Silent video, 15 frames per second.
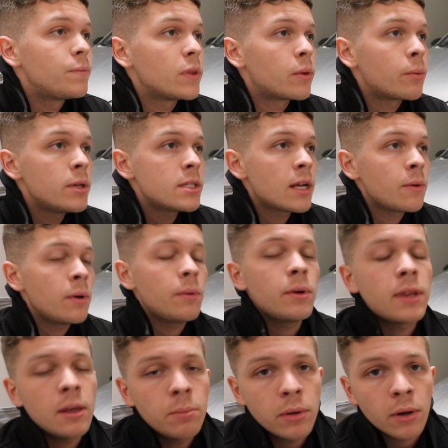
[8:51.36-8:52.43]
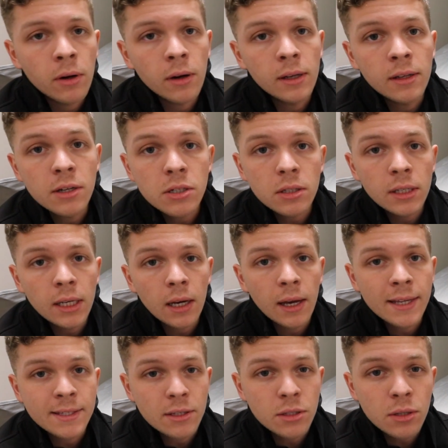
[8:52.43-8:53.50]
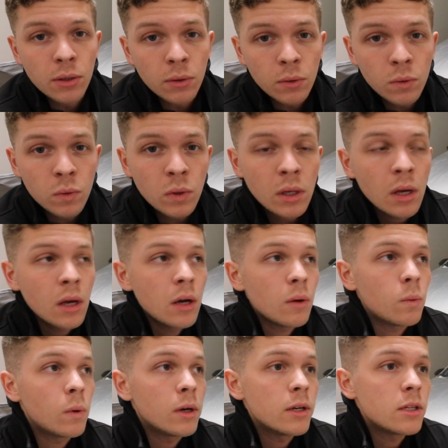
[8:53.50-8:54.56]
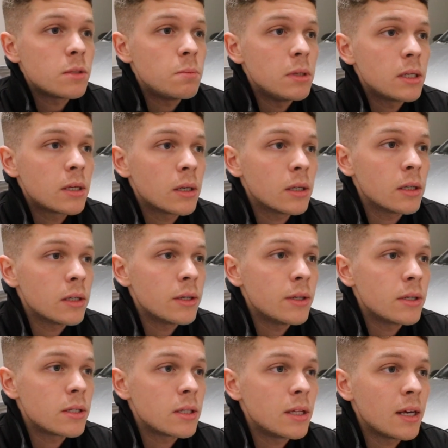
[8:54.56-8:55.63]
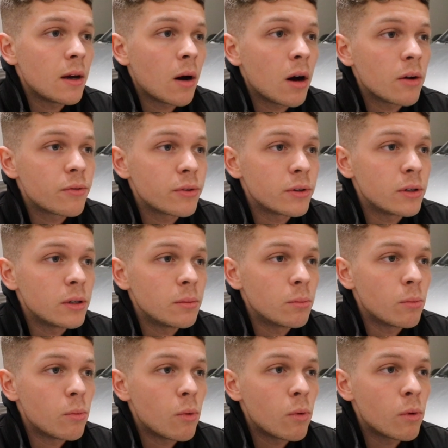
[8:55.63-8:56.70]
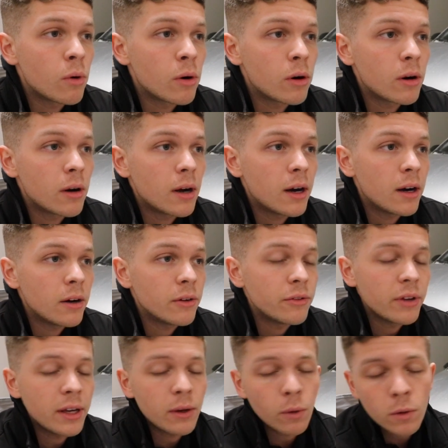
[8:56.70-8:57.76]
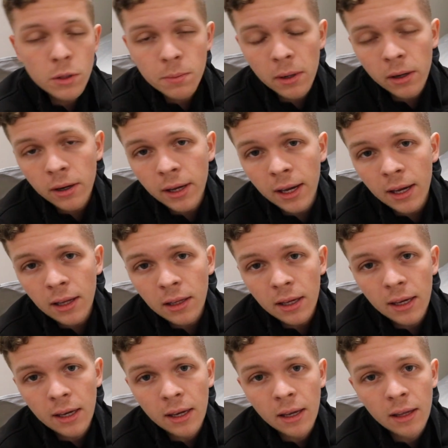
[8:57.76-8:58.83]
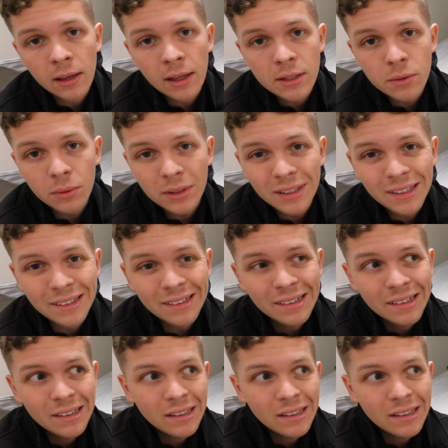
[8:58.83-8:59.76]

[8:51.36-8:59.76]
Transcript: The reason I went with Apr initially as a tune was because they offered more of a horsepower gain, and that's what they